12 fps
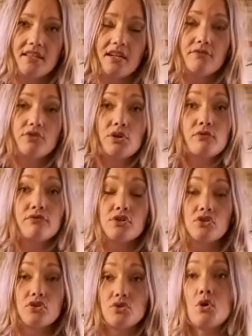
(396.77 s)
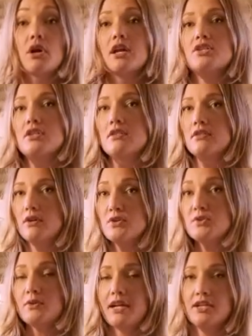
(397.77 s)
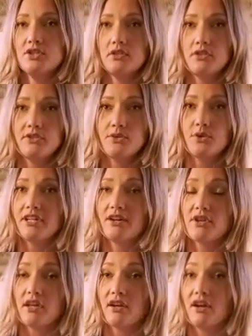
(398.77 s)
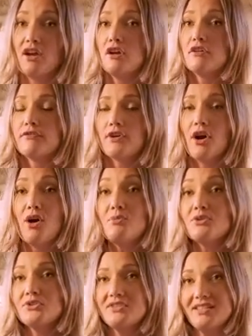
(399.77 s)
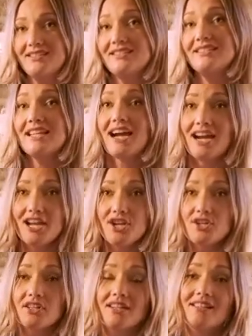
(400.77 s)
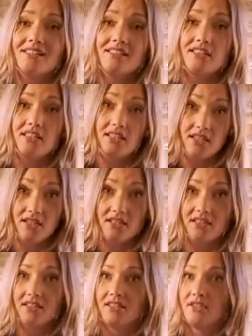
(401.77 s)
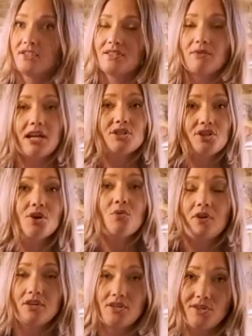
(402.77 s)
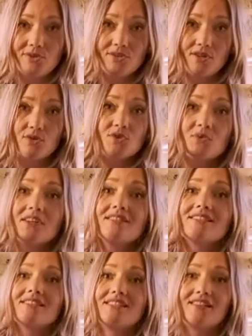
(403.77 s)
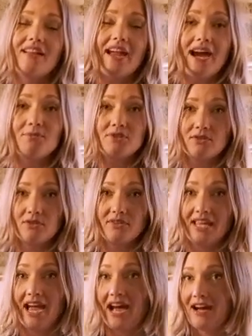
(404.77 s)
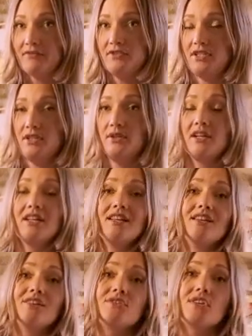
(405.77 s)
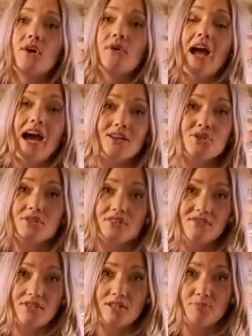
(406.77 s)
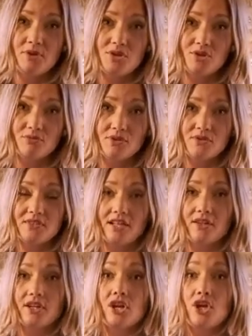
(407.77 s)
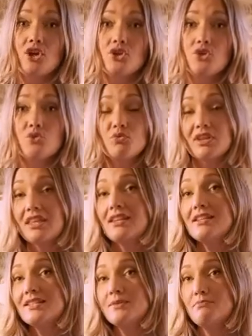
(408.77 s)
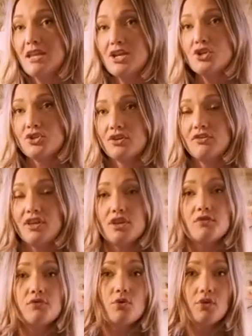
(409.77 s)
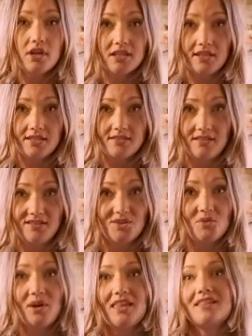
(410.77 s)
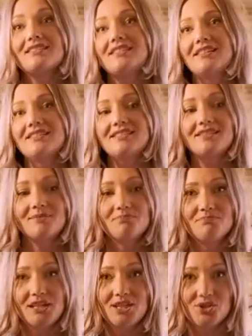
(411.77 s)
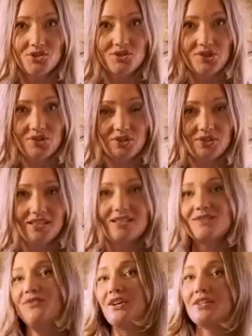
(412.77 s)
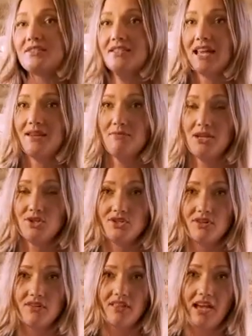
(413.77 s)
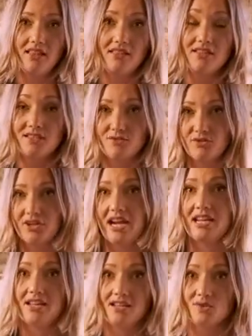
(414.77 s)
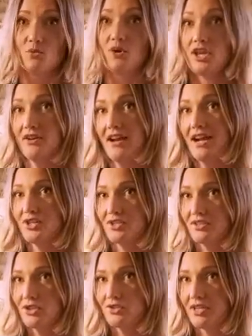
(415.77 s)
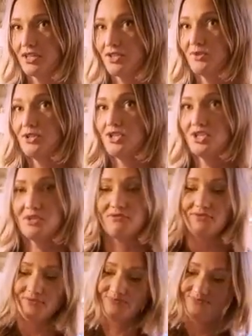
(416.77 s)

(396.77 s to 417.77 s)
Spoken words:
that I've grown for storage, and those will actually store down here for almost an entire year. So I don't want to use those ones until I absolutely have to. So as you're developing your root cellar, you really need to make sure that you've organized it in a way that says, make sure you use this first and make sure that this variety is what you're actually trying to achieve.